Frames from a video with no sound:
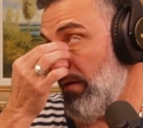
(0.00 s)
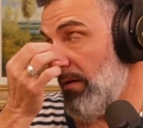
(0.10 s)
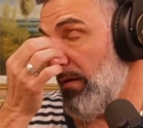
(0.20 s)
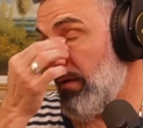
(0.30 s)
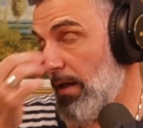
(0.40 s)

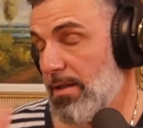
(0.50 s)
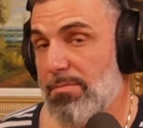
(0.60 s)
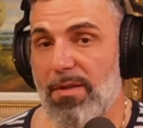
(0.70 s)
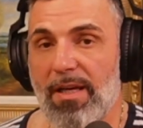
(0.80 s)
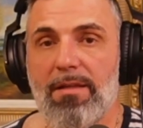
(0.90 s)
to
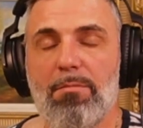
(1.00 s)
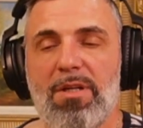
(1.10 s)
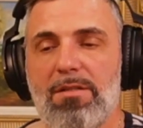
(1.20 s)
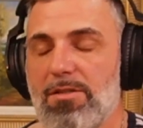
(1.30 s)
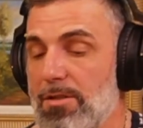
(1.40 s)
explain to me.
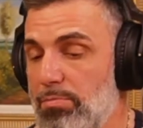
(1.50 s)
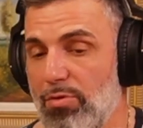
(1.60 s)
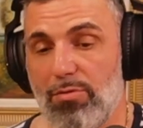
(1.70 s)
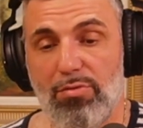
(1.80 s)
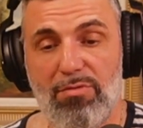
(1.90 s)
Just
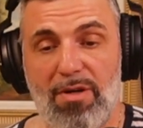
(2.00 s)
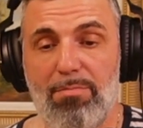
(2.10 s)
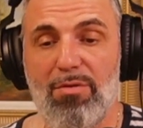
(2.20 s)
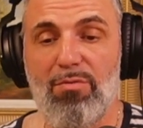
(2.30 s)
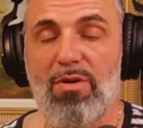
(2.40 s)
put two
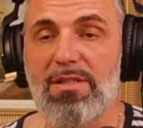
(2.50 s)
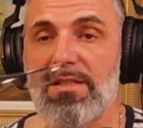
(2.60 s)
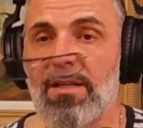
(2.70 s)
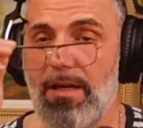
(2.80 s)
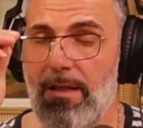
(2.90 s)
couple words
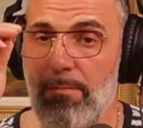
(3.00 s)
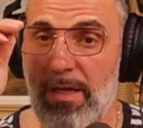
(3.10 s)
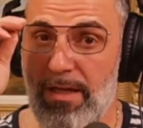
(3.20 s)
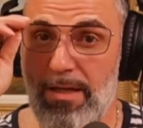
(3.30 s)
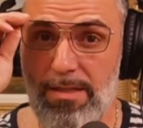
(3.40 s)
together,
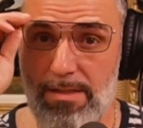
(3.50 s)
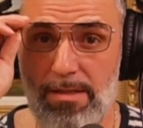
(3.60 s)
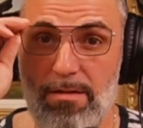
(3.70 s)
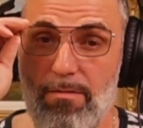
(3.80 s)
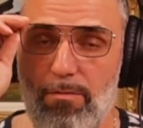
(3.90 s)
make it easy
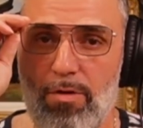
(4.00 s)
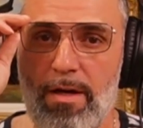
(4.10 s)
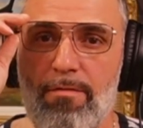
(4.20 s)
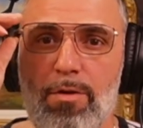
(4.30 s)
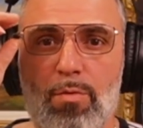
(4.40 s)
for
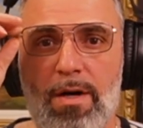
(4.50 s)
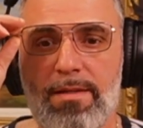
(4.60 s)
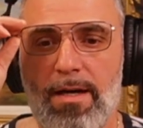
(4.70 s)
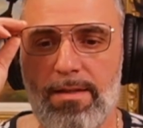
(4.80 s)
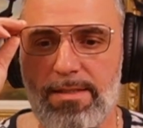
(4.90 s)
everyone
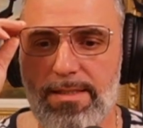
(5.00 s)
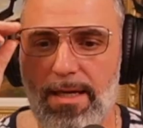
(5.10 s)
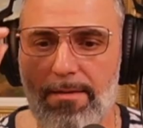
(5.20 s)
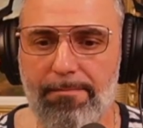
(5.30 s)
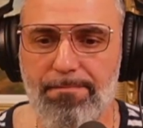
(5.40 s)
to understand.